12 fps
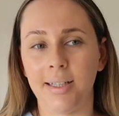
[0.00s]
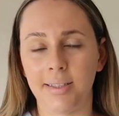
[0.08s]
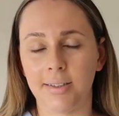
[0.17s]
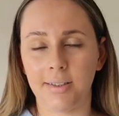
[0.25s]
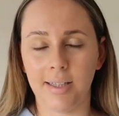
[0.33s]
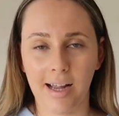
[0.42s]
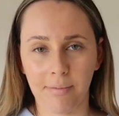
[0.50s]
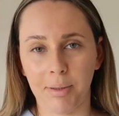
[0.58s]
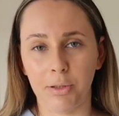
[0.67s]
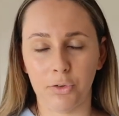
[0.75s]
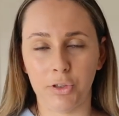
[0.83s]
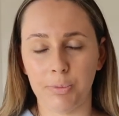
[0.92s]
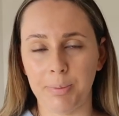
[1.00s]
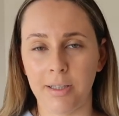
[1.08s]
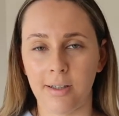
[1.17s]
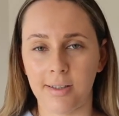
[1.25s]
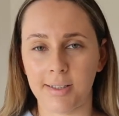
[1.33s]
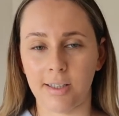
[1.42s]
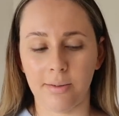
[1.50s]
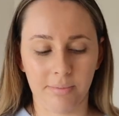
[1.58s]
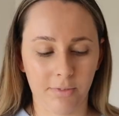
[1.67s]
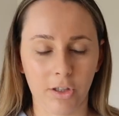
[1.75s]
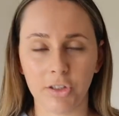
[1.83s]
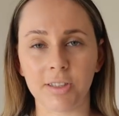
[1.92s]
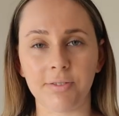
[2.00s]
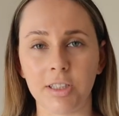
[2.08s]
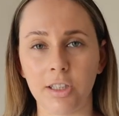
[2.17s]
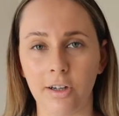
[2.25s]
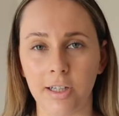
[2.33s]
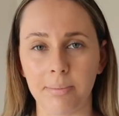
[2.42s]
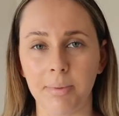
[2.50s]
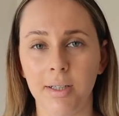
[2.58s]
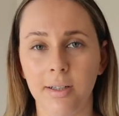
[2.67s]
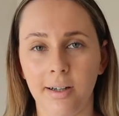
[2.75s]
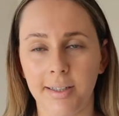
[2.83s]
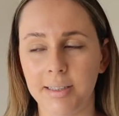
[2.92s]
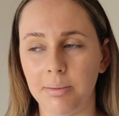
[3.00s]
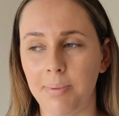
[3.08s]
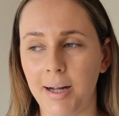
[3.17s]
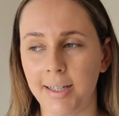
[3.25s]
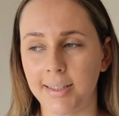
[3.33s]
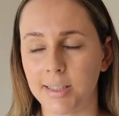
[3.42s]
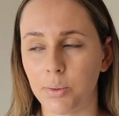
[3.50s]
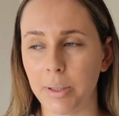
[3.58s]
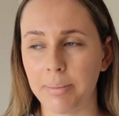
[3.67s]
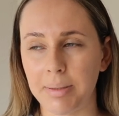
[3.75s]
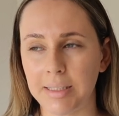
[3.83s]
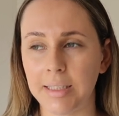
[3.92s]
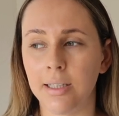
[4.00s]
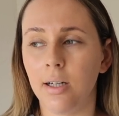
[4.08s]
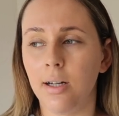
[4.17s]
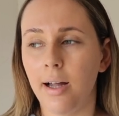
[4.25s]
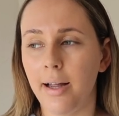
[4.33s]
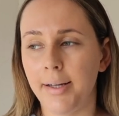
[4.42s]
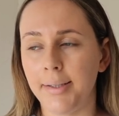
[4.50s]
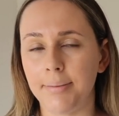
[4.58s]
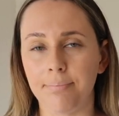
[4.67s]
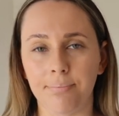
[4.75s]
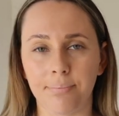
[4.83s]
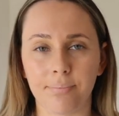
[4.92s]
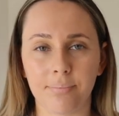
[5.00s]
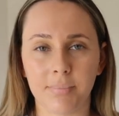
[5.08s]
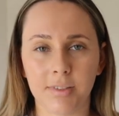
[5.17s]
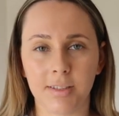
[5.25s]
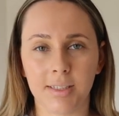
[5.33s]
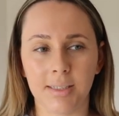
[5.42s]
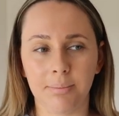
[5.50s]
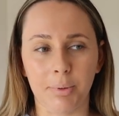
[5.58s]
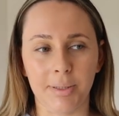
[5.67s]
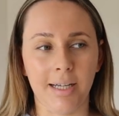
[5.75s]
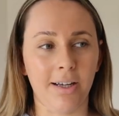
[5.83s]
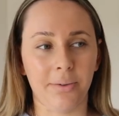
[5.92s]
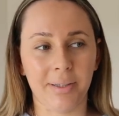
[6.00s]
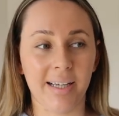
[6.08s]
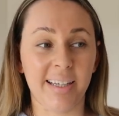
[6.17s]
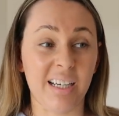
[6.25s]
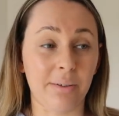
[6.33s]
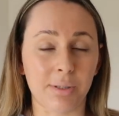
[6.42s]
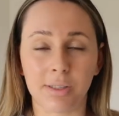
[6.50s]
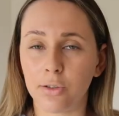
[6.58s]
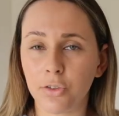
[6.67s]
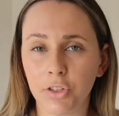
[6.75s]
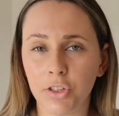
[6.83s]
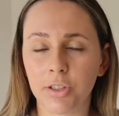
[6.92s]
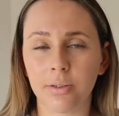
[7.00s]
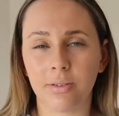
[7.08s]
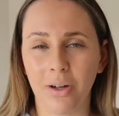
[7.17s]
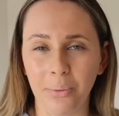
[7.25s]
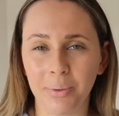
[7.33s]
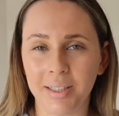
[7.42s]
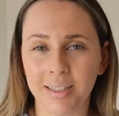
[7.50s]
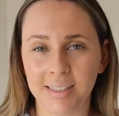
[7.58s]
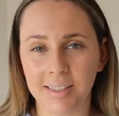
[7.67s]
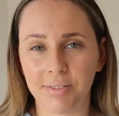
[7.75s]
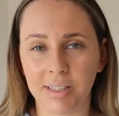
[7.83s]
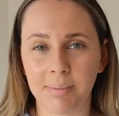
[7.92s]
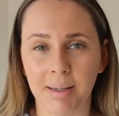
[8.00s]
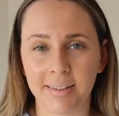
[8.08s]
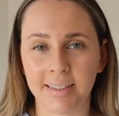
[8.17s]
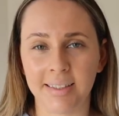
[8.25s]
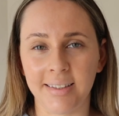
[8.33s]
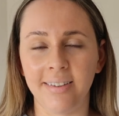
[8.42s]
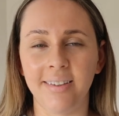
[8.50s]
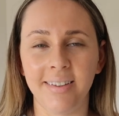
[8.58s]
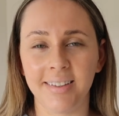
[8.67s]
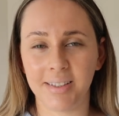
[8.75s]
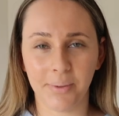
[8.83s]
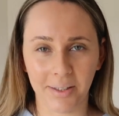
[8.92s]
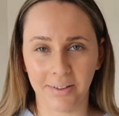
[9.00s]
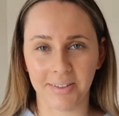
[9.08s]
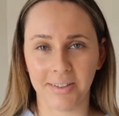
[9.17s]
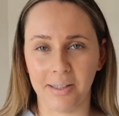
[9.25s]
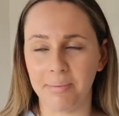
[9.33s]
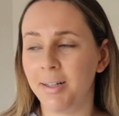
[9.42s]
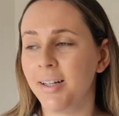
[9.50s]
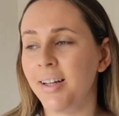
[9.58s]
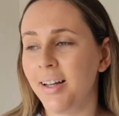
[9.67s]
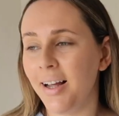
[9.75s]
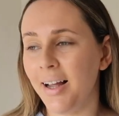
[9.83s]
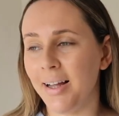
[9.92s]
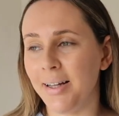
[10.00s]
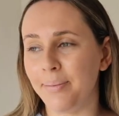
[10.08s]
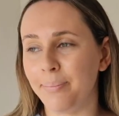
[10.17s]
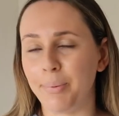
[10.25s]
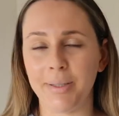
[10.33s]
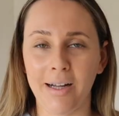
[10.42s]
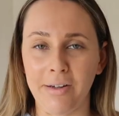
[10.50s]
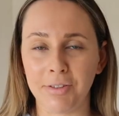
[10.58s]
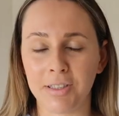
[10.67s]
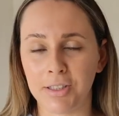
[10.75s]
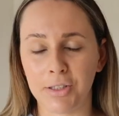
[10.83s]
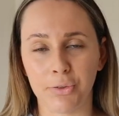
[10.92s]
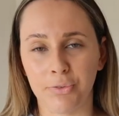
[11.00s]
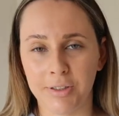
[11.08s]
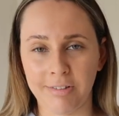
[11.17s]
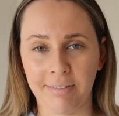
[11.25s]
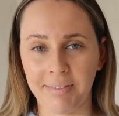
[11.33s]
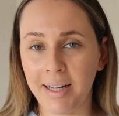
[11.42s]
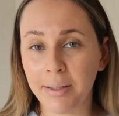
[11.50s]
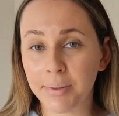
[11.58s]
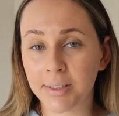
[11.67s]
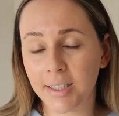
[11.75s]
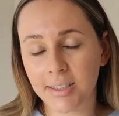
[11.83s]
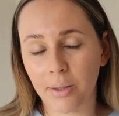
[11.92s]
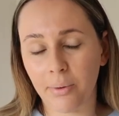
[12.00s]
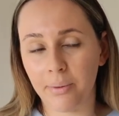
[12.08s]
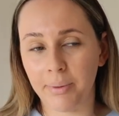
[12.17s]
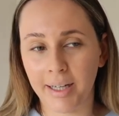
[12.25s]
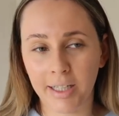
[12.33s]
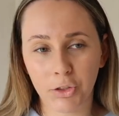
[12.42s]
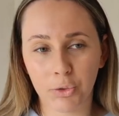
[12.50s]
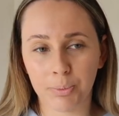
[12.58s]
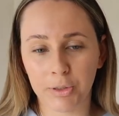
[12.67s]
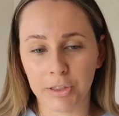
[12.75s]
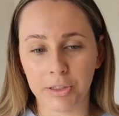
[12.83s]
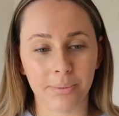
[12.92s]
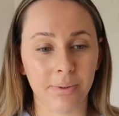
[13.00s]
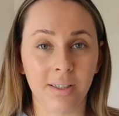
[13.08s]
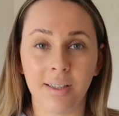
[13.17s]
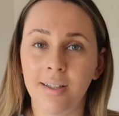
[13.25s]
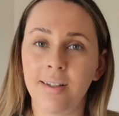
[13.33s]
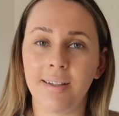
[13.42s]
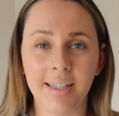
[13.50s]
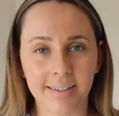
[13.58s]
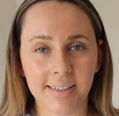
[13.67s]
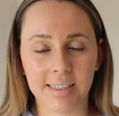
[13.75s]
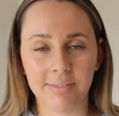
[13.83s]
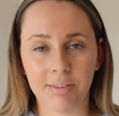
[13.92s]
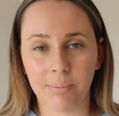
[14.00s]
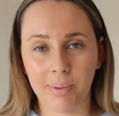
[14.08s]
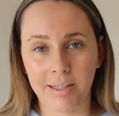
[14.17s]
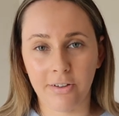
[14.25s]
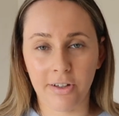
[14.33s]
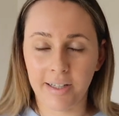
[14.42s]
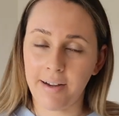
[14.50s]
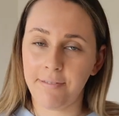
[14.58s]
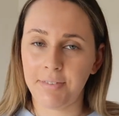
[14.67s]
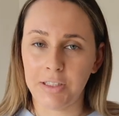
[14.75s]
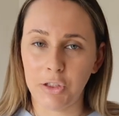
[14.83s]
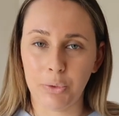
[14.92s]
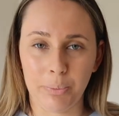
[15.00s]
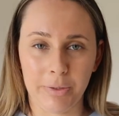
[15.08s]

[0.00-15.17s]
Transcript: and have my lunch, because I'm conscious of the time. I need to be back and it's quite busy. But yeah, I only get an hour's lunch, only as if that's a bad thing. It's quite a long time. But yeah, I've just got stuff to do around the house, so I will catch up with you later this evening when I have finished